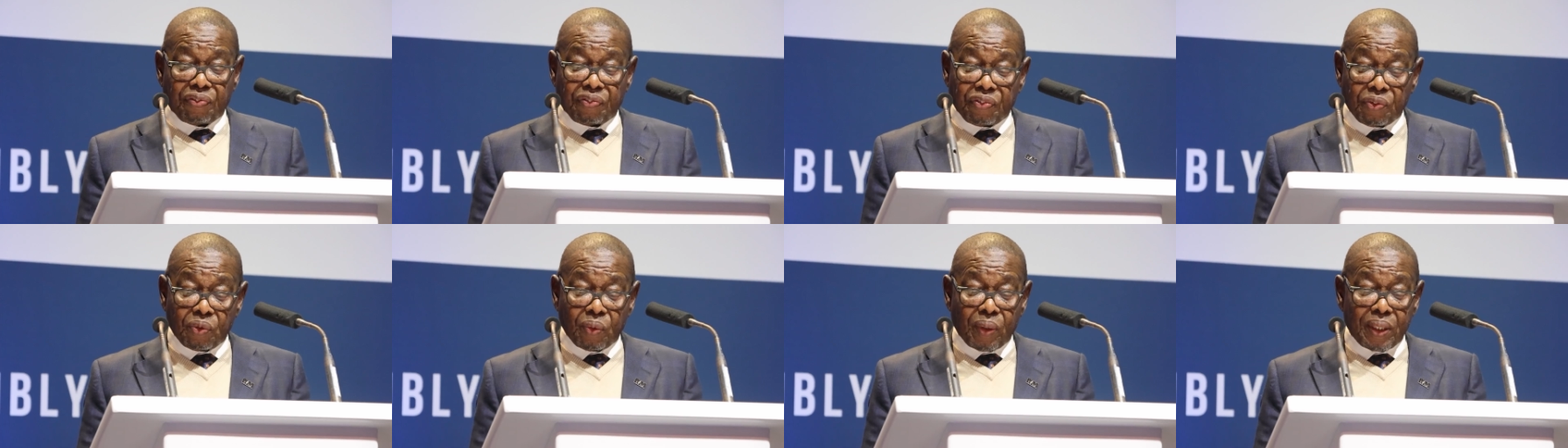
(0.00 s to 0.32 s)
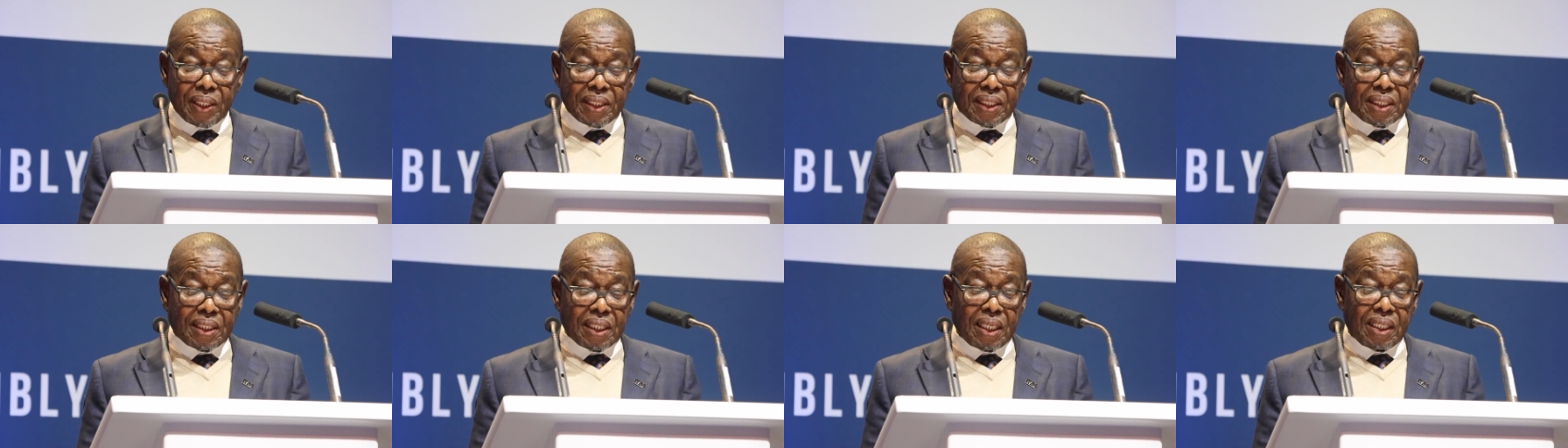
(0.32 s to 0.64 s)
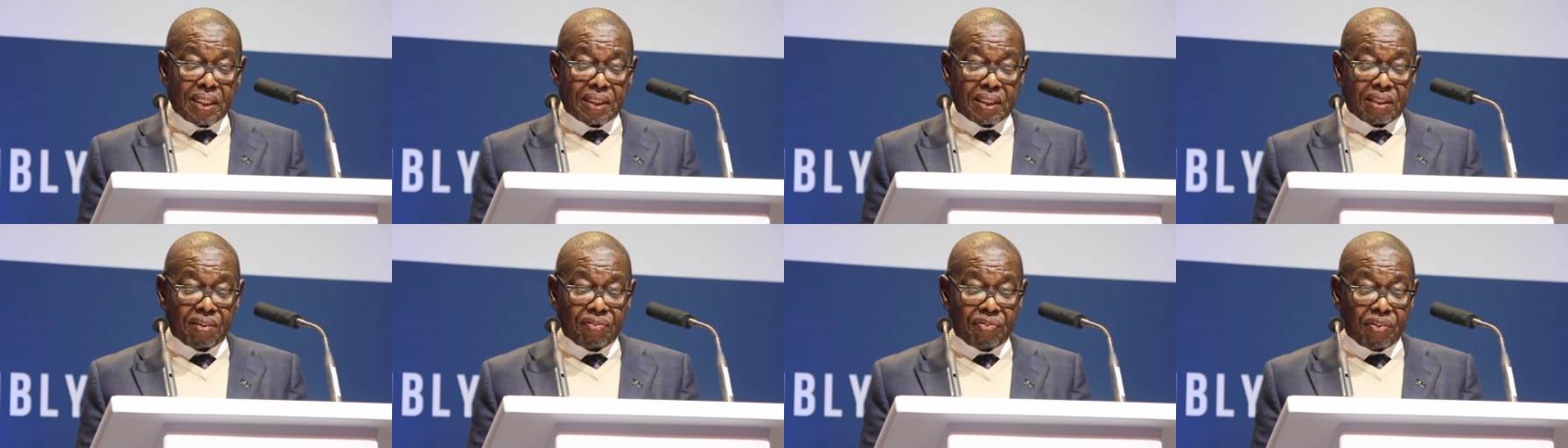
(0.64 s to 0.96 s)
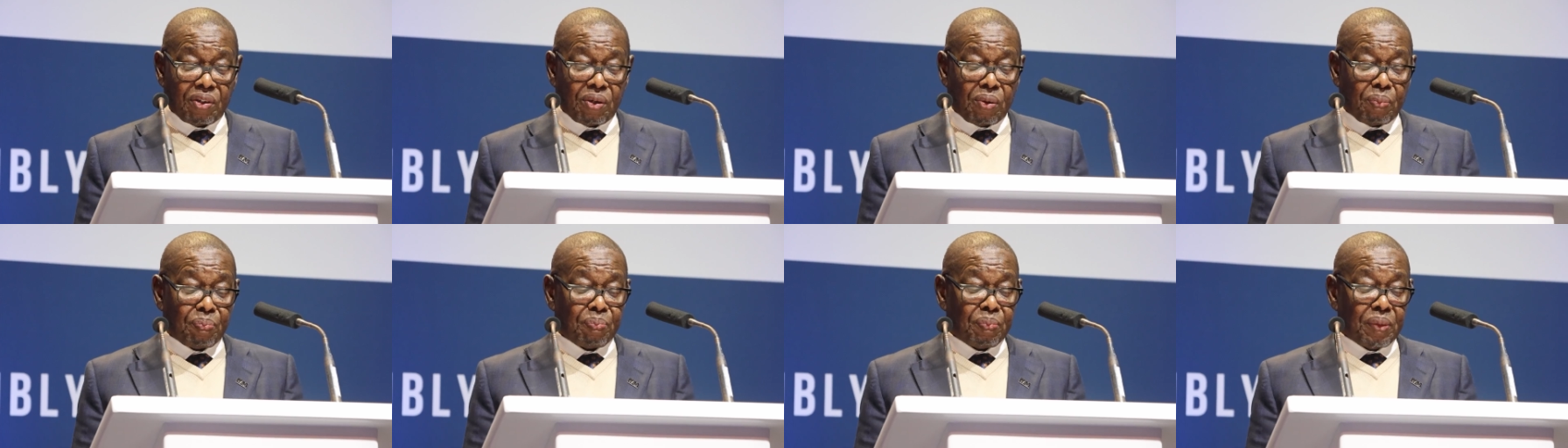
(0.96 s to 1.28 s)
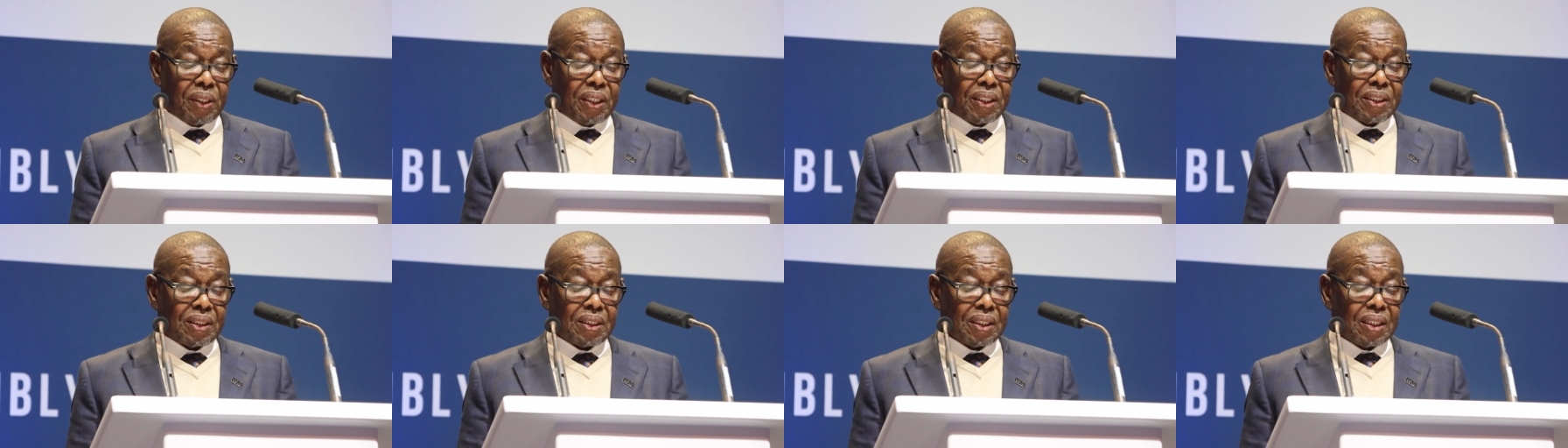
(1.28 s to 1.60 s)
fuel cell
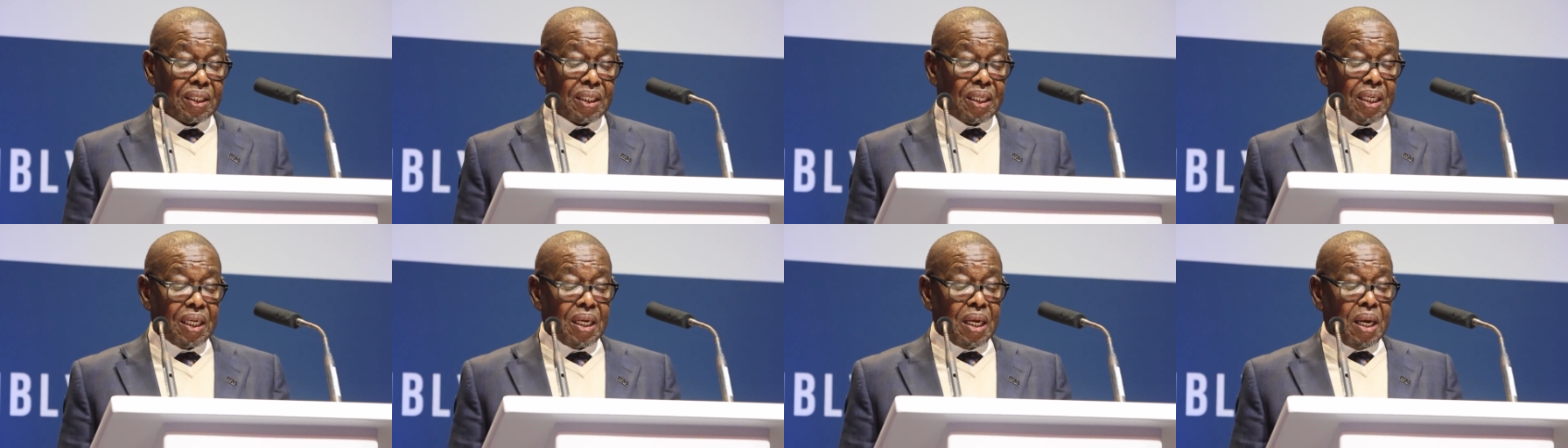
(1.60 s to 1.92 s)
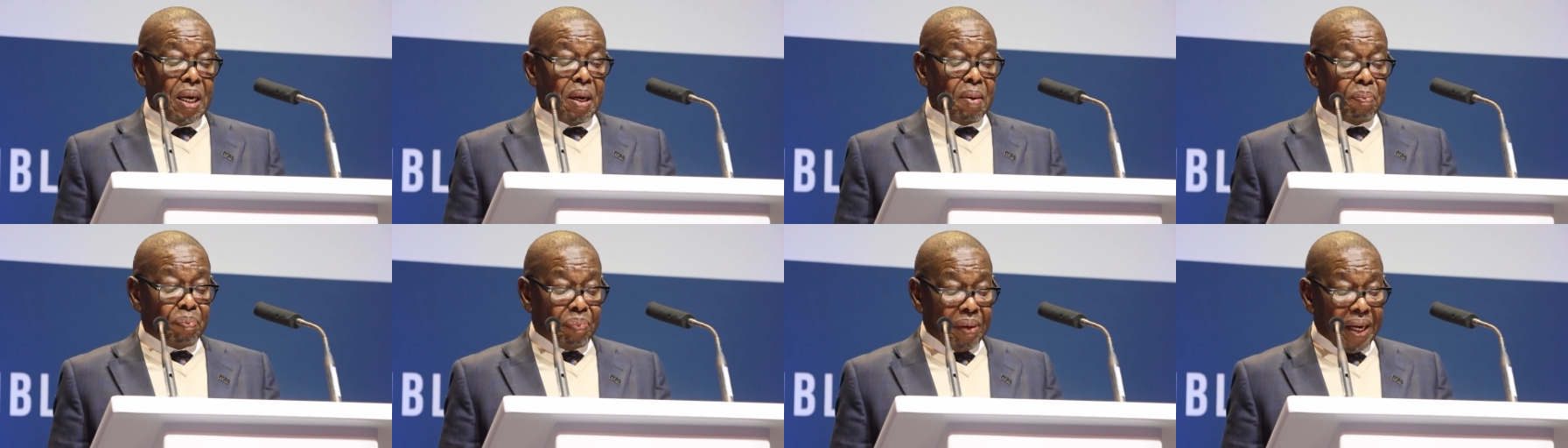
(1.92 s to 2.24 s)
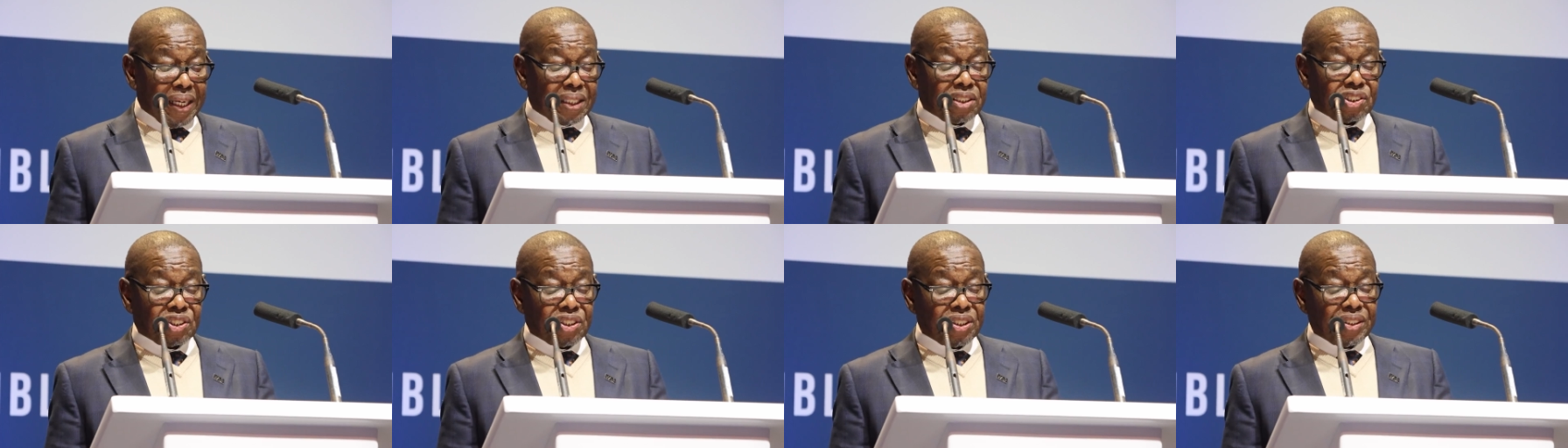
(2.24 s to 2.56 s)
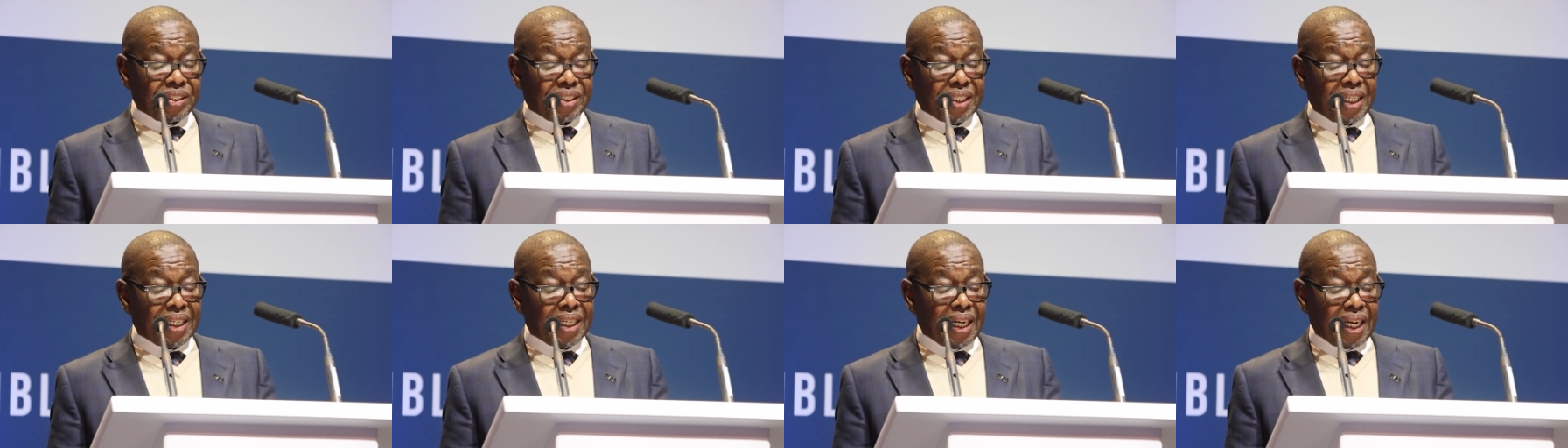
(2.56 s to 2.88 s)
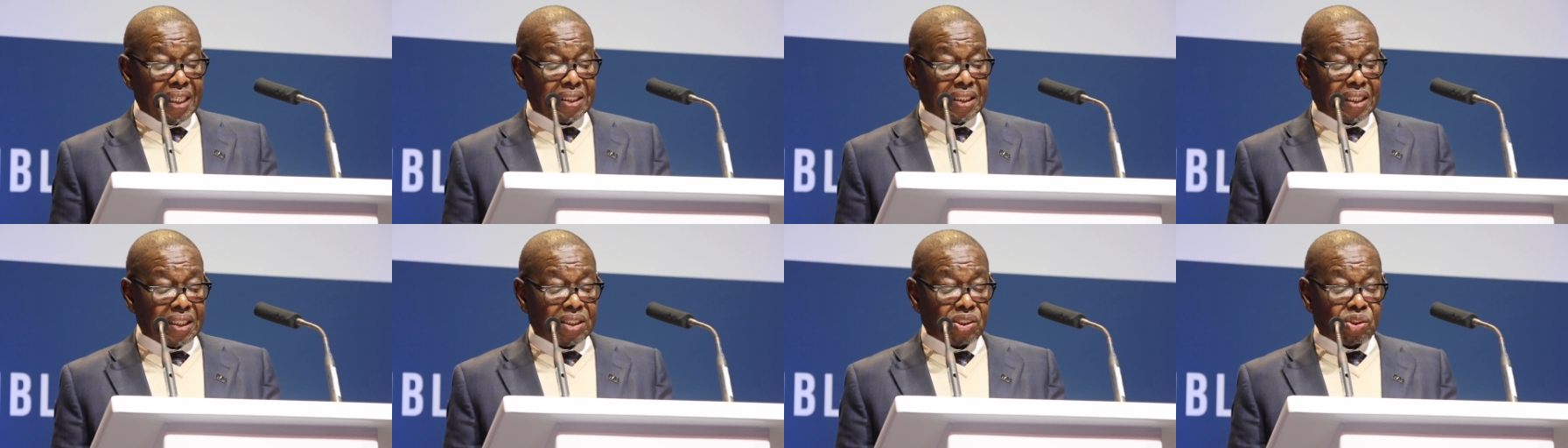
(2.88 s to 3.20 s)
development, batteries and
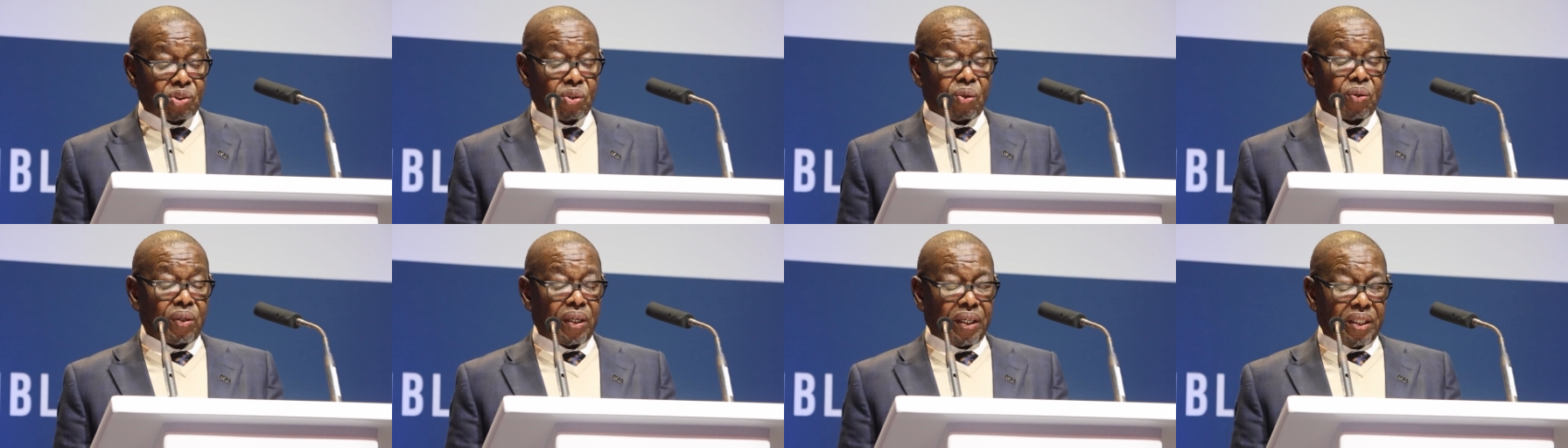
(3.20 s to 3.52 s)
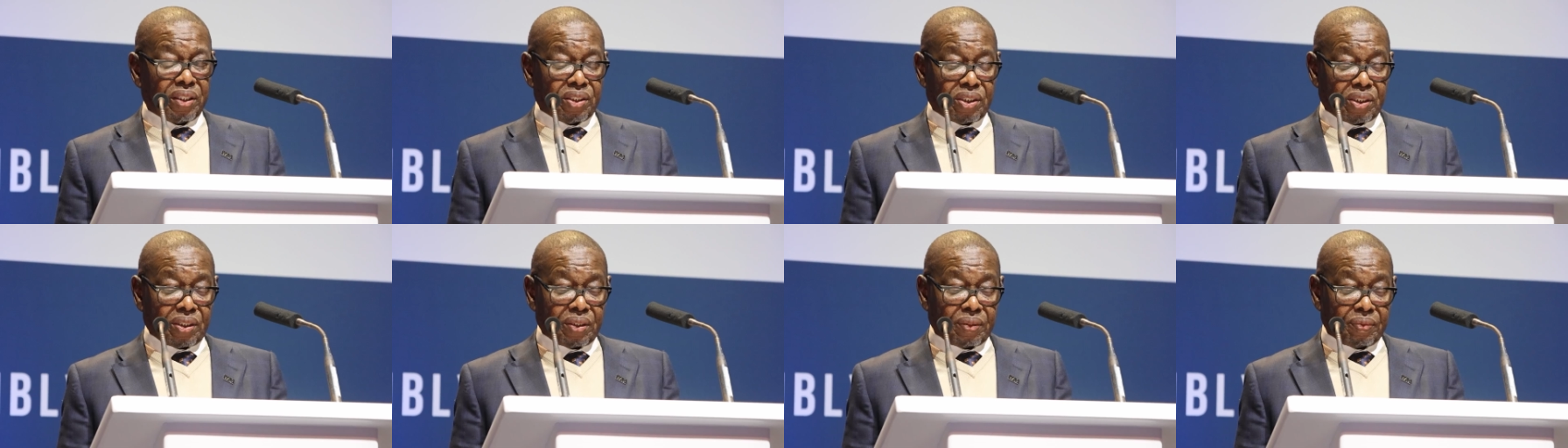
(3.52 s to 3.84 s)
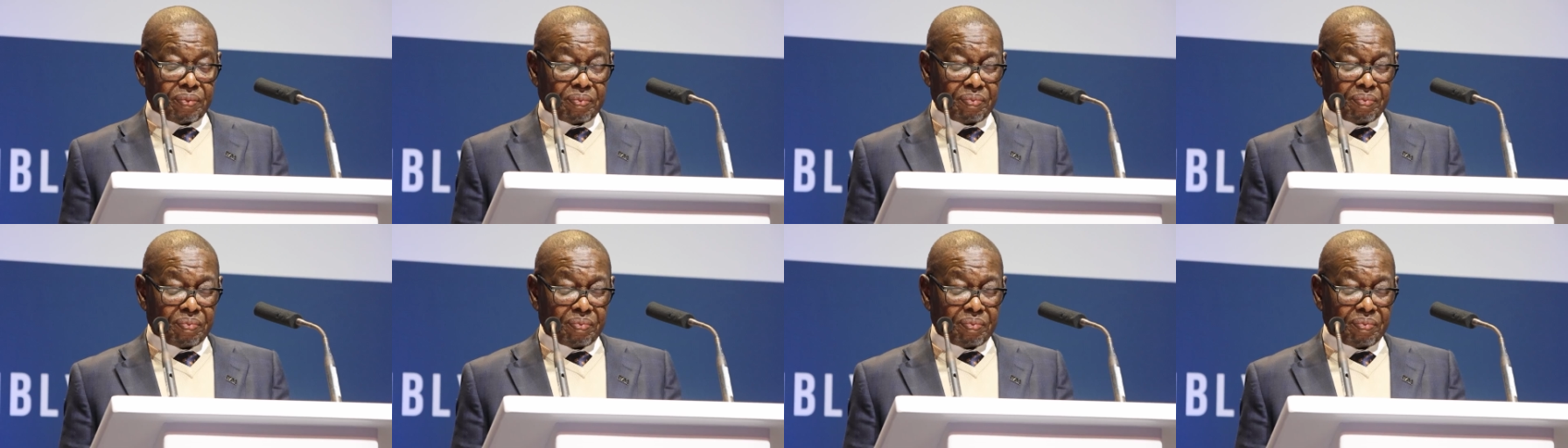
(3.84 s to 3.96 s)
other storage,